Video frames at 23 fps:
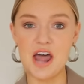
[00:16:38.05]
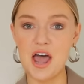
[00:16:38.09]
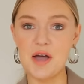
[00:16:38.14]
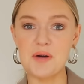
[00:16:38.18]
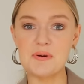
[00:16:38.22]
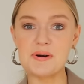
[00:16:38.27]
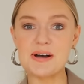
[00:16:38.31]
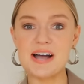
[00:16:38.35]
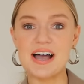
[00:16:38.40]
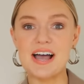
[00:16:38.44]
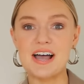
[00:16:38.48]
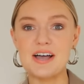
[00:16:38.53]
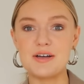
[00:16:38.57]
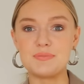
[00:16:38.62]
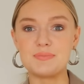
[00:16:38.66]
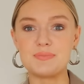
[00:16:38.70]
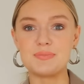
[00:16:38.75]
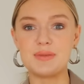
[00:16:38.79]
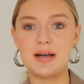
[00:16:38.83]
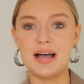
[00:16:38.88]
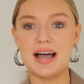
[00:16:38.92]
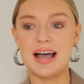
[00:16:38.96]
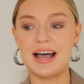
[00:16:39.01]

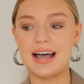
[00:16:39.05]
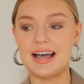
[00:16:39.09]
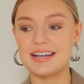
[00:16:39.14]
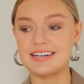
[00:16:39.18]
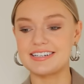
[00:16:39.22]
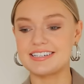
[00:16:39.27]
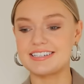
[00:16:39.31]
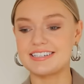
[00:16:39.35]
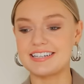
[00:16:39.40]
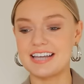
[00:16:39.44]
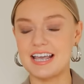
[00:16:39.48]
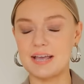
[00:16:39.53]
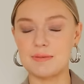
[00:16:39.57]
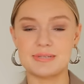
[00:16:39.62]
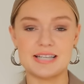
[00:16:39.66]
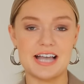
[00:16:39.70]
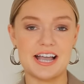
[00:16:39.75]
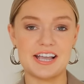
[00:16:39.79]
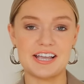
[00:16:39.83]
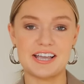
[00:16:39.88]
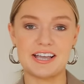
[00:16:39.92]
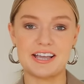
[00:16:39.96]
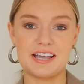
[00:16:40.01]
and tips
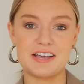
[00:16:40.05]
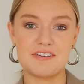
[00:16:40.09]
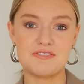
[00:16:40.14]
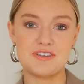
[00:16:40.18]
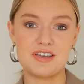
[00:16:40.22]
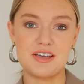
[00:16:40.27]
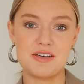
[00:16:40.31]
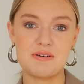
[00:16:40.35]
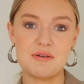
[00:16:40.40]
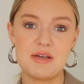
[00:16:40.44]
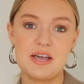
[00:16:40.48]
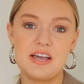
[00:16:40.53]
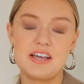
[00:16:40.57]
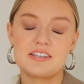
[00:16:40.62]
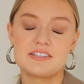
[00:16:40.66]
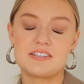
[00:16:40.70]
I can give you.